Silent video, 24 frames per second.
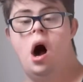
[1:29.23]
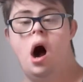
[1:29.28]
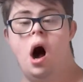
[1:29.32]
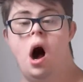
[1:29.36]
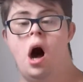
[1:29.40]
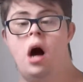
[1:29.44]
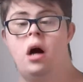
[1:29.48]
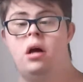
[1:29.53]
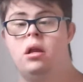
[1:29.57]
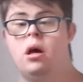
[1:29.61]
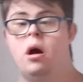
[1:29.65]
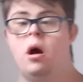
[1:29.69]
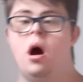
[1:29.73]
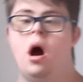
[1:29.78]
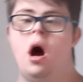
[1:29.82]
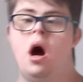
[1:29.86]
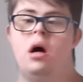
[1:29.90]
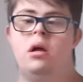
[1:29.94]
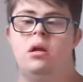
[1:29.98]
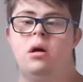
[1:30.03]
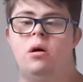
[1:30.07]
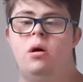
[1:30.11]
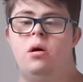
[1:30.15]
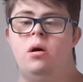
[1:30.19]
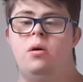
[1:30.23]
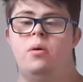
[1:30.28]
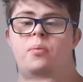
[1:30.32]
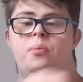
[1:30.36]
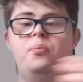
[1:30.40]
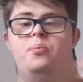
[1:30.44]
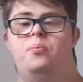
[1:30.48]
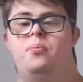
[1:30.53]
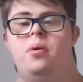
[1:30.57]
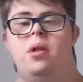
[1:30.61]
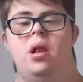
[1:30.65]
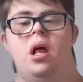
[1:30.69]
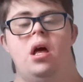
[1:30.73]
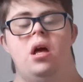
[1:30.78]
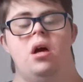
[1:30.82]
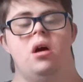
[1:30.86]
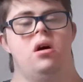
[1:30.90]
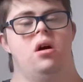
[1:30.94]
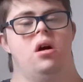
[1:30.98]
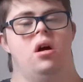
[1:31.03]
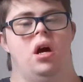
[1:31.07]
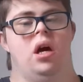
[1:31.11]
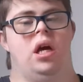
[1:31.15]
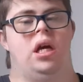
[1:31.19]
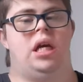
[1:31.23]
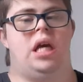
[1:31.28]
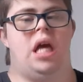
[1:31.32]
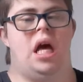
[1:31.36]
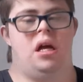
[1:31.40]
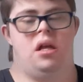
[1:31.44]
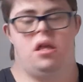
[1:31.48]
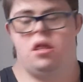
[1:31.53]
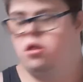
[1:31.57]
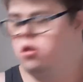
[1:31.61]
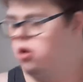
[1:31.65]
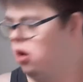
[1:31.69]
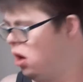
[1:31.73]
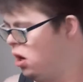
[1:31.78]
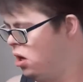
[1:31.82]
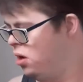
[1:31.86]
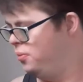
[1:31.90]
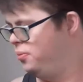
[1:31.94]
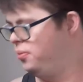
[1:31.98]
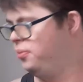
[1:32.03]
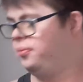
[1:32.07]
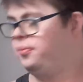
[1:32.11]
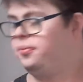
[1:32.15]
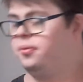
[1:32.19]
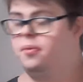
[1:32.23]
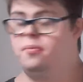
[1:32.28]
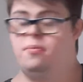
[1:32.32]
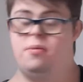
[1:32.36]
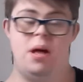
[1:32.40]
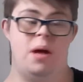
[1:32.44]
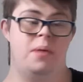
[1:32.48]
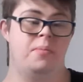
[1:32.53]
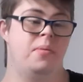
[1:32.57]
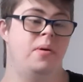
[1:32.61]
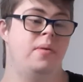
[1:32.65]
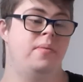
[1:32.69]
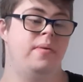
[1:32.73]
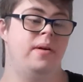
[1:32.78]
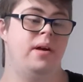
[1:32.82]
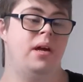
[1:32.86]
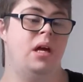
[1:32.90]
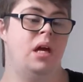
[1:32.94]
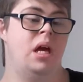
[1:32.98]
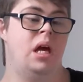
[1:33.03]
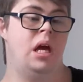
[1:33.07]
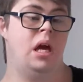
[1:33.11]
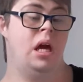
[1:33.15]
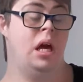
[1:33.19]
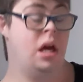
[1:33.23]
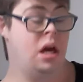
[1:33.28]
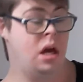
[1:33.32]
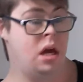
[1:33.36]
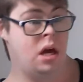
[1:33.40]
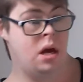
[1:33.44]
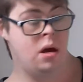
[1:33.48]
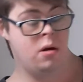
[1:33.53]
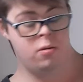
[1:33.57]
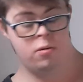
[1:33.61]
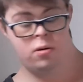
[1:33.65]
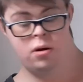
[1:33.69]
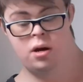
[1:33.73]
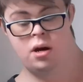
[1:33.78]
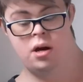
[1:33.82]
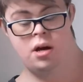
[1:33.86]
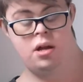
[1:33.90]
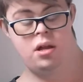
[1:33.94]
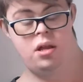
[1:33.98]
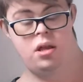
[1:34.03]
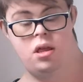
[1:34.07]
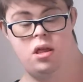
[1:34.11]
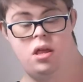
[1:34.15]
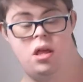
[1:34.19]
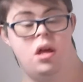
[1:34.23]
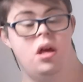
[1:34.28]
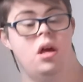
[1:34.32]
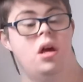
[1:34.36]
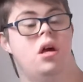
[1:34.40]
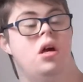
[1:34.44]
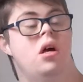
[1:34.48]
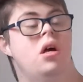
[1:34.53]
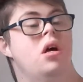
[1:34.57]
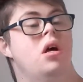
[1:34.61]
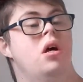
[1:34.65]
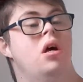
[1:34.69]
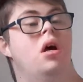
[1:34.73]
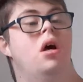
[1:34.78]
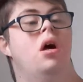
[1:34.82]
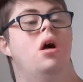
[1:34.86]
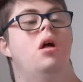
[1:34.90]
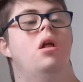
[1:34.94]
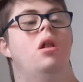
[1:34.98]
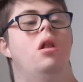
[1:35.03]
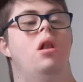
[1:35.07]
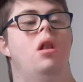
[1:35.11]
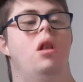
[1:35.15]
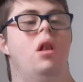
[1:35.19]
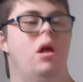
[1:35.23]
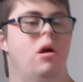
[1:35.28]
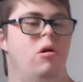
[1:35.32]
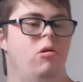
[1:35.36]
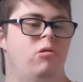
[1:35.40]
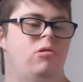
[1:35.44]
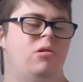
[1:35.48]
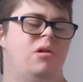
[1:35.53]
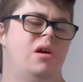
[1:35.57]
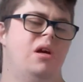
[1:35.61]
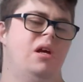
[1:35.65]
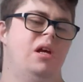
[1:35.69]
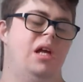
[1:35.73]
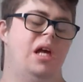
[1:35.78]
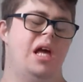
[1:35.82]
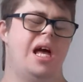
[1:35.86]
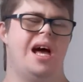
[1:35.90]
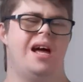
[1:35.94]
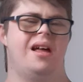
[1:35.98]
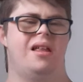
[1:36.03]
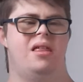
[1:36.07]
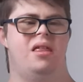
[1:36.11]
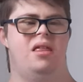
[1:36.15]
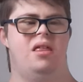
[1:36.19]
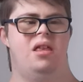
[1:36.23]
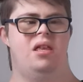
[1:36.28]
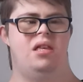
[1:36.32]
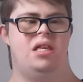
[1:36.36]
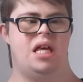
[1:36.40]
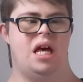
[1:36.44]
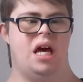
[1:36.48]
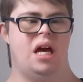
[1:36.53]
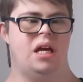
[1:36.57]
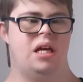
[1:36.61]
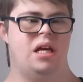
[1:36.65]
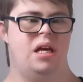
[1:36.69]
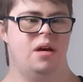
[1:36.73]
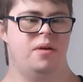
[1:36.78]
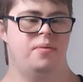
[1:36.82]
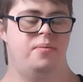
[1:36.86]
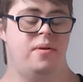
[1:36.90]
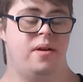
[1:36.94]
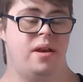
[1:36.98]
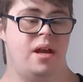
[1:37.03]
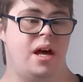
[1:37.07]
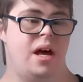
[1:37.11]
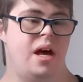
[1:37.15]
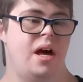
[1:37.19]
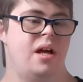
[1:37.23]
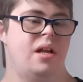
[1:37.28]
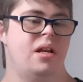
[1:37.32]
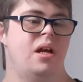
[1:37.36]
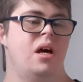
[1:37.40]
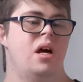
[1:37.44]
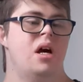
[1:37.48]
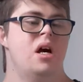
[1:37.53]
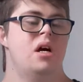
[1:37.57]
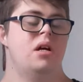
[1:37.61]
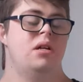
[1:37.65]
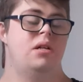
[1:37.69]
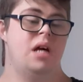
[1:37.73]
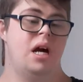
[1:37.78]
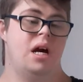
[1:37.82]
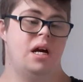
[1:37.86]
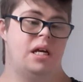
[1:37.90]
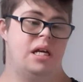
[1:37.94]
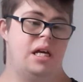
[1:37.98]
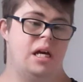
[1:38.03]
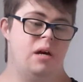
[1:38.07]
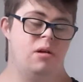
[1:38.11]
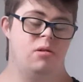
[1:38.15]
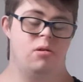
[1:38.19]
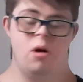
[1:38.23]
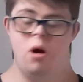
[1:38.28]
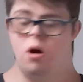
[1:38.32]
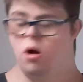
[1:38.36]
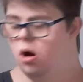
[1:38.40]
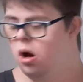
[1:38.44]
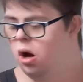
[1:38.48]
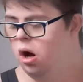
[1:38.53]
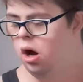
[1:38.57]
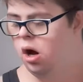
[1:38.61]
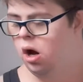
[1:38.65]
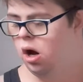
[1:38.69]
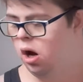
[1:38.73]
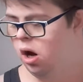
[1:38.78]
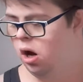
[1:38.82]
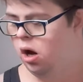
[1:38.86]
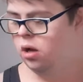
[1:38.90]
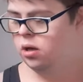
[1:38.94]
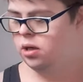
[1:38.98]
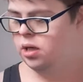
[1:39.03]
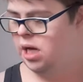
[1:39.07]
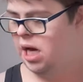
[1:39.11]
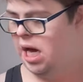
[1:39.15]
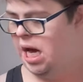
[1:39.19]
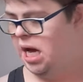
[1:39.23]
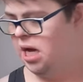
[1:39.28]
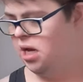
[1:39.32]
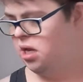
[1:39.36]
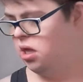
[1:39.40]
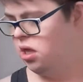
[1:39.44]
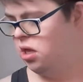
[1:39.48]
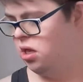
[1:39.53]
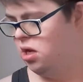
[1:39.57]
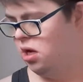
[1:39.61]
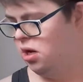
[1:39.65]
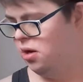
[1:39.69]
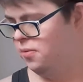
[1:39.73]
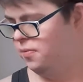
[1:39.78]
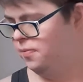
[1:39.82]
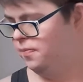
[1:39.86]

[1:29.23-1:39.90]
I don't know who player and guest on from that movie. It was Luke. Yes, thank you for that. Thank you, all cast.